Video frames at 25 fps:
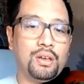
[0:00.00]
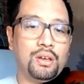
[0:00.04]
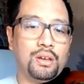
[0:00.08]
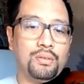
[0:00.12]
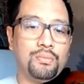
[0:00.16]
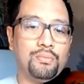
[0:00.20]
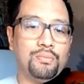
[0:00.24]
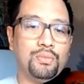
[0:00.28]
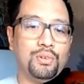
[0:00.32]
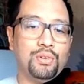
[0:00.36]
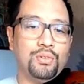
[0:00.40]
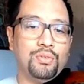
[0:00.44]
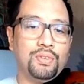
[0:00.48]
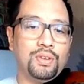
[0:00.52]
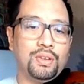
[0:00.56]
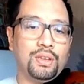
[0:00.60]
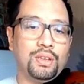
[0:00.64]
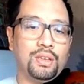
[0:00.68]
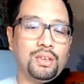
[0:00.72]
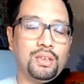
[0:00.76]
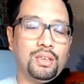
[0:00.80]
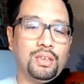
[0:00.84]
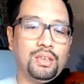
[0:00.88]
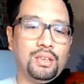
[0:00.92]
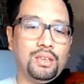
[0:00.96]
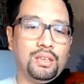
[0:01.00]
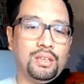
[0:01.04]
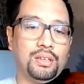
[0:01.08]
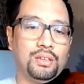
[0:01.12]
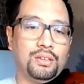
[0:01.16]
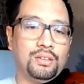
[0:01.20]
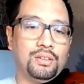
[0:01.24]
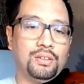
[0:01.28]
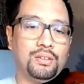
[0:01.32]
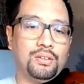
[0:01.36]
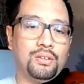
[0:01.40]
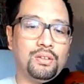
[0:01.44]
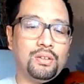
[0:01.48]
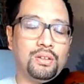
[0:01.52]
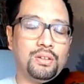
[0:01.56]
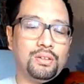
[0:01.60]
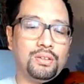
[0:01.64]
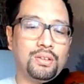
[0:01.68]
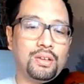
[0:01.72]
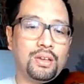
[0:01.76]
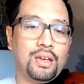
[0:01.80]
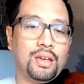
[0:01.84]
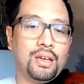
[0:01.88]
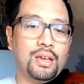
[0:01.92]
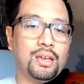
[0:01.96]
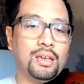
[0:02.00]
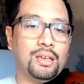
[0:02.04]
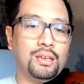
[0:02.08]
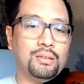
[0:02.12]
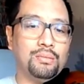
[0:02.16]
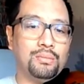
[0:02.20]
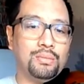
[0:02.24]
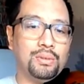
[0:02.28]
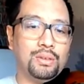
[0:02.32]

moving in time,